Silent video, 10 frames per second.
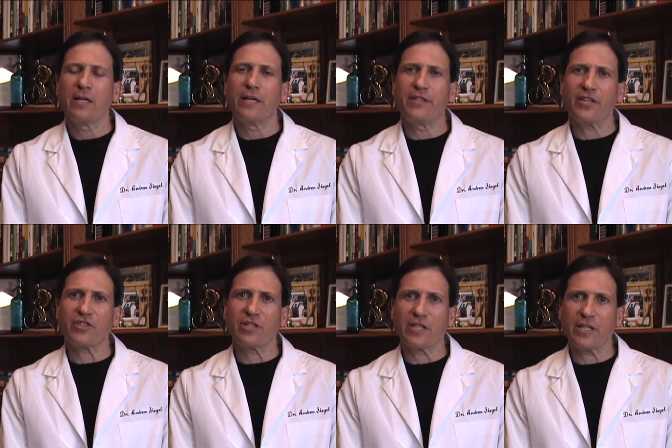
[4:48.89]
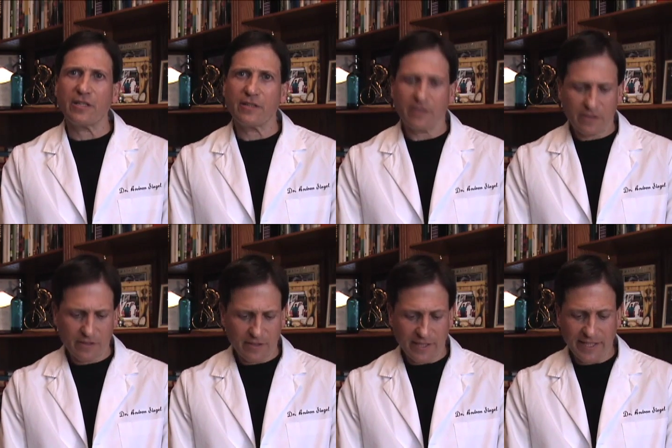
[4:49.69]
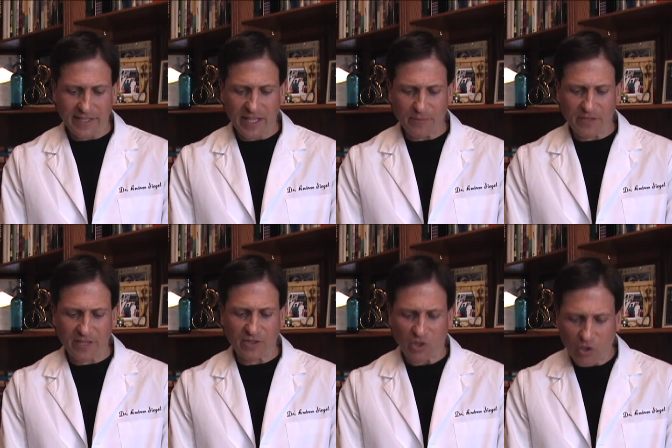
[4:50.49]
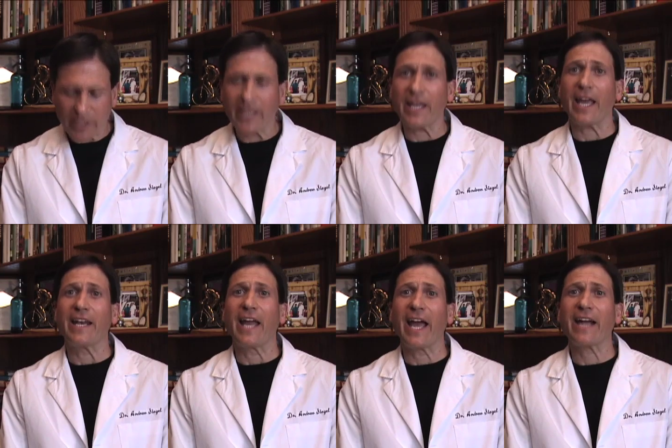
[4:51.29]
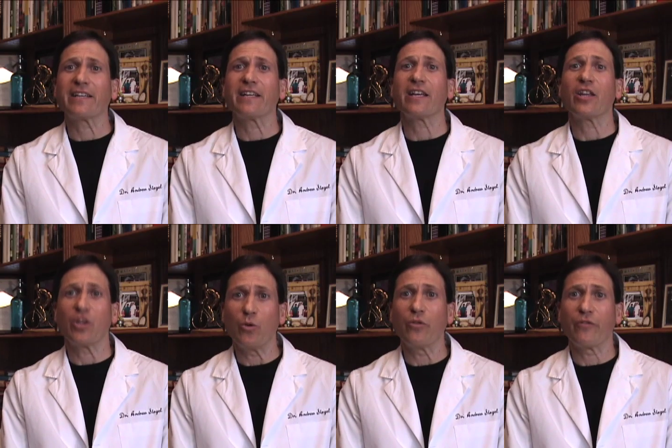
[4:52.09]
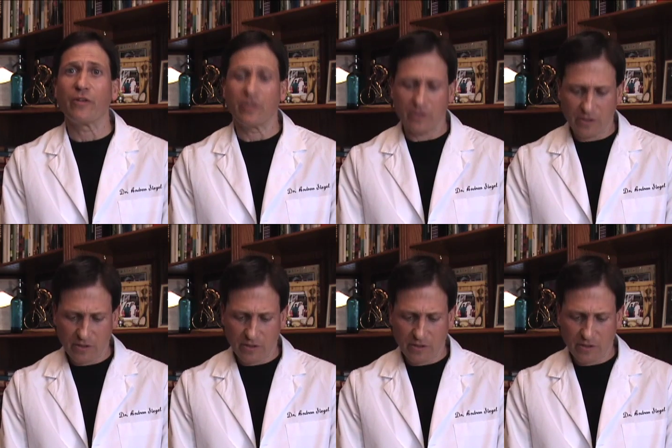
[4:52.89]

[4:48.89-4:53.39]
Additionally, it keeps us looking and acting youthful,